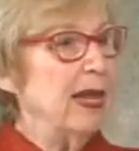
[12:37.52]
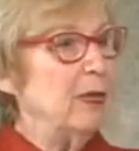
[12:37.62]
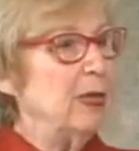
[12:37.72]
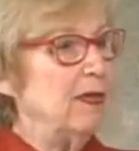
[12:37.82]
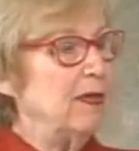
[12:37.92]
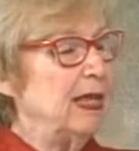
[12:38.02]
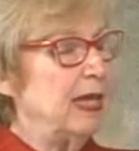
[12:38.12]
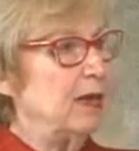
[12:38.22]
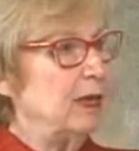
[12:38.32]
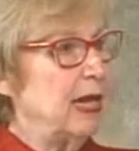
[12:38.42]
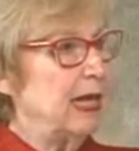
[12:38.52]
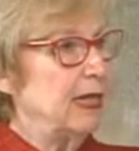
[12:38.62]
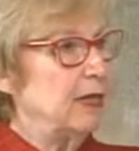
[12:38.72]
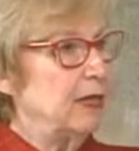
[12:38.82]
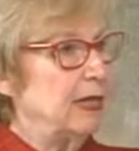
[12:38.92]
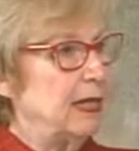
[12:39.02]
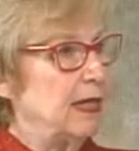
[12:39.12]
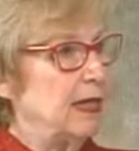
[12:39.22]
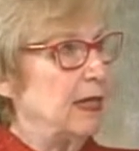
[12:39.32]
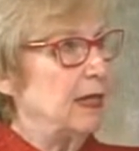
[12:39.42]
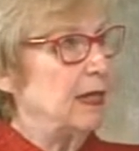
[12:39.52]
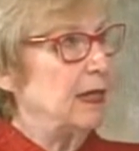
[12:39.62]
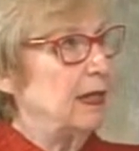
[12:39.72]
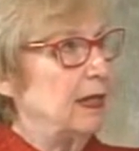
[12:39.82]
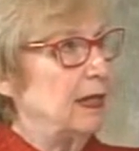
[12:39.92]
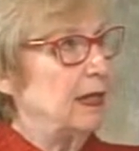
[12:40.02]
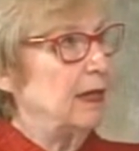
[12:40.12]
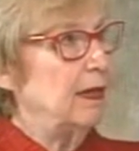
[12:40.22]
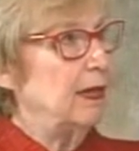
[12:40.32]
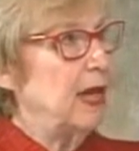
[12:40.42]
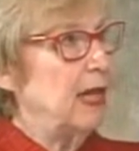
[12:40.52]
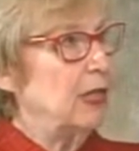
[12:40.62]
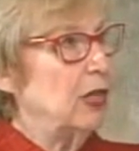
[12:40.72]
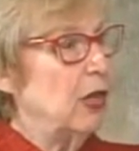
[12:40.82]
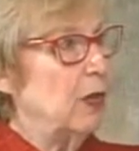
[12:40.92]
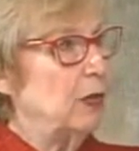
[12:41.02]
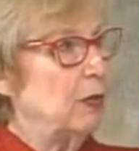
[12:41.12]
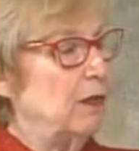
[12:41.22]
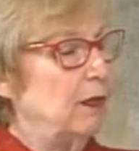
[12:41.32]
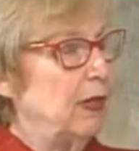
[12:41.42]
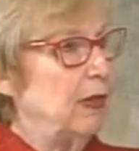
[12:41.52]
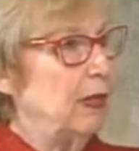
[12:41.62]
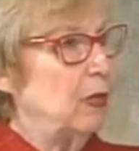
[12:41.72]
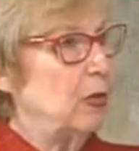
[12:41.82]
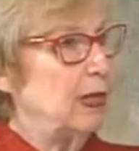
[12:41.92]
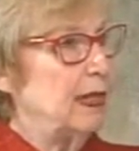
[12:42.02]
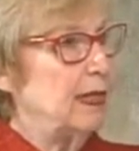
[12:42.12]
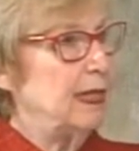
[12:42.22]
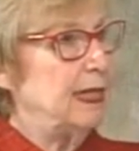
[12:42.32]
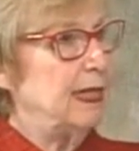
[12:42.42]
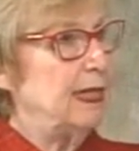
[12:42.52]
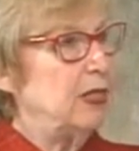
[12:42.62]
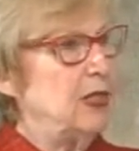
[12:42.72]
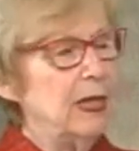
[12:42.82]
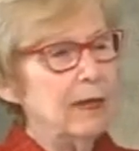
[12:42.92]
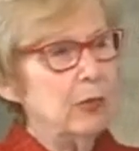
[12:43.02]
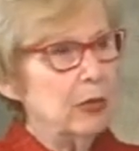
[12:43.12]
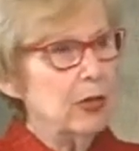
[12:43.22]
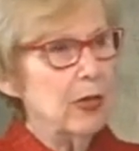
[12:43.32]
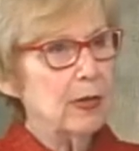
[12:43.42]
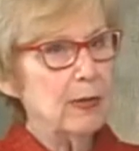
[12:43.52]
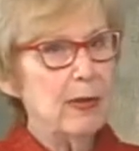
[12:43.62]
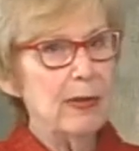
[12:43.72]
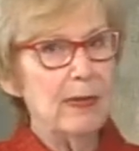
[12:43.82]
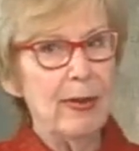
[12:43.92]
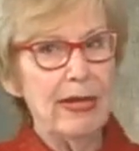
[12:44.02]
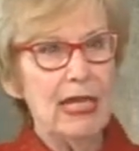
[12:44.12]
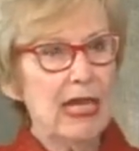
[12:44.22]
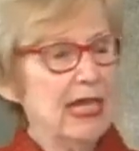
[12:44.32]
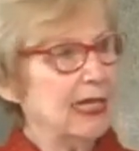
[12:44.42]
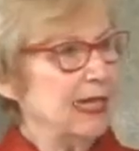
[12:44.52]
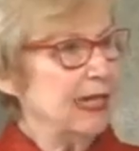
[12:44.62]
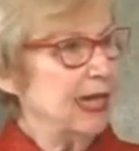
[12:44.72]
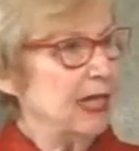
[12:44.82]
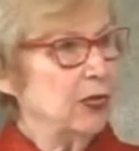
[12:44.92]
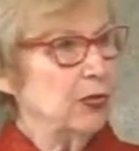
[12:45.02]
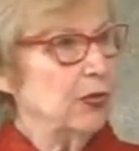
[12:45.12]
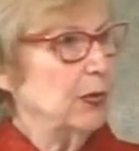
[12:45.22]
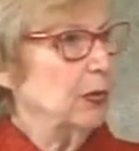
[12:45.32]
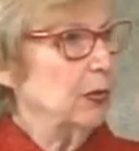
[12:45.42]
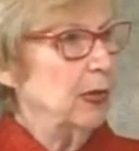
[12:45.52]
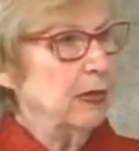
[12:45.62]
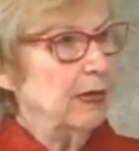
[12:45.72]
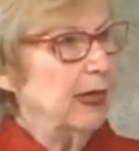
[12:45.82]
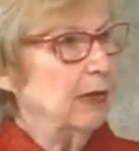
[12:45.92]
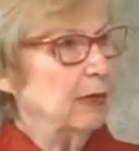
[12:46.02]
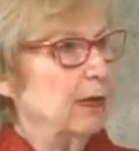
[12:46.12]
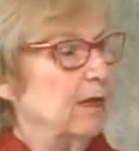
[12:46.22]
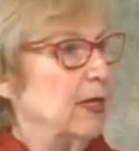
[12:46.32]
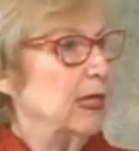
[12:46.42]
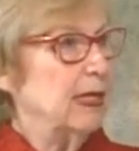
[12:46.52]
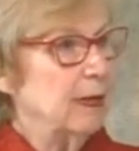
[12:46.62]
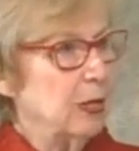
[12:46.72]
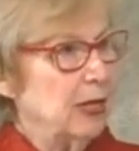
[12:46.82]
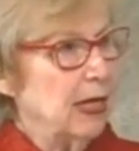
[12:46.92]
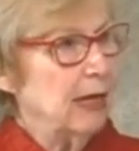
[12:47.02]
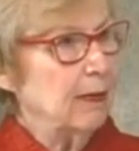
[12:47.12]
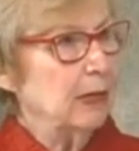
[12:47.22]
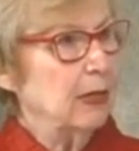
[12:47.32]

would think here in Anderson, the kind of calls would vary according to the season. Do you get more calls maybe about teenagers or loitering or whatever in the summertime, or